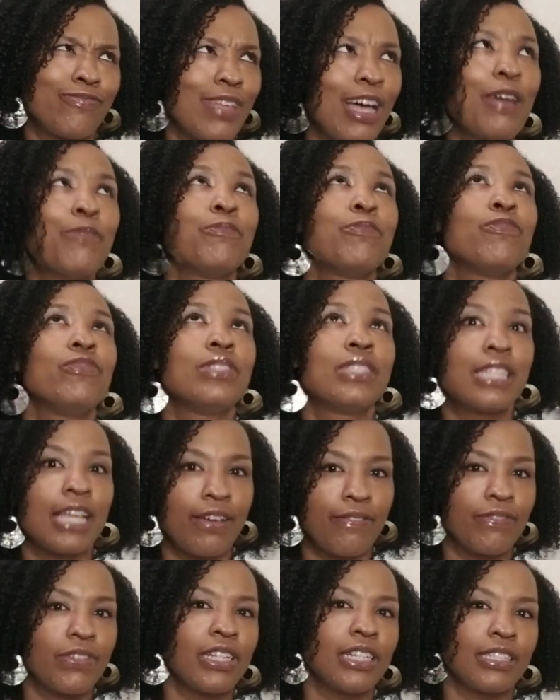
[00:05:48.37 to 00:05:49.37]
I'm
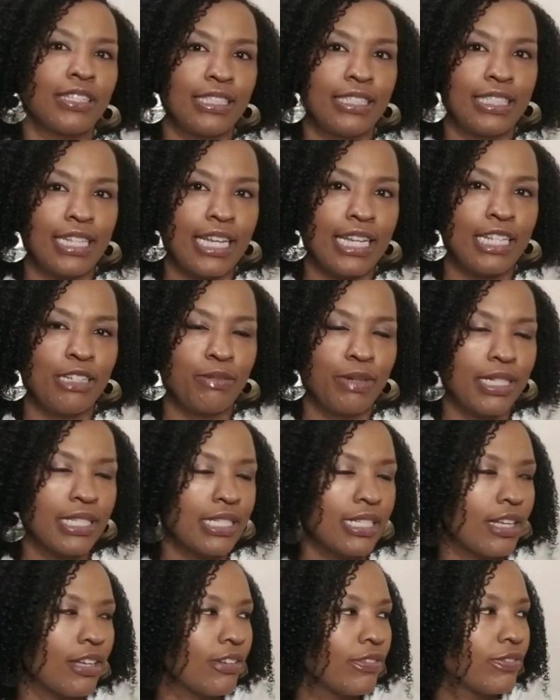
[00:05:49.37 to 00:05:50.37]
definitely dating
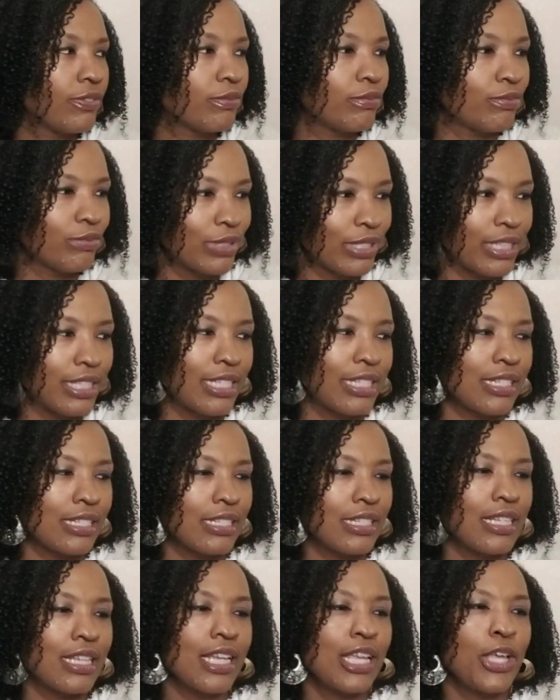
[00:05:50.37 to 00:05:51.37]
myself with
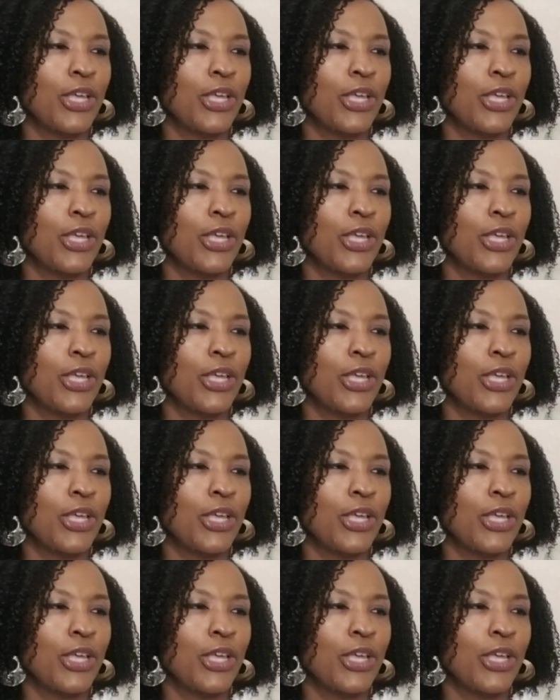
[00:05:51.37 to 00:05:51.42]
this.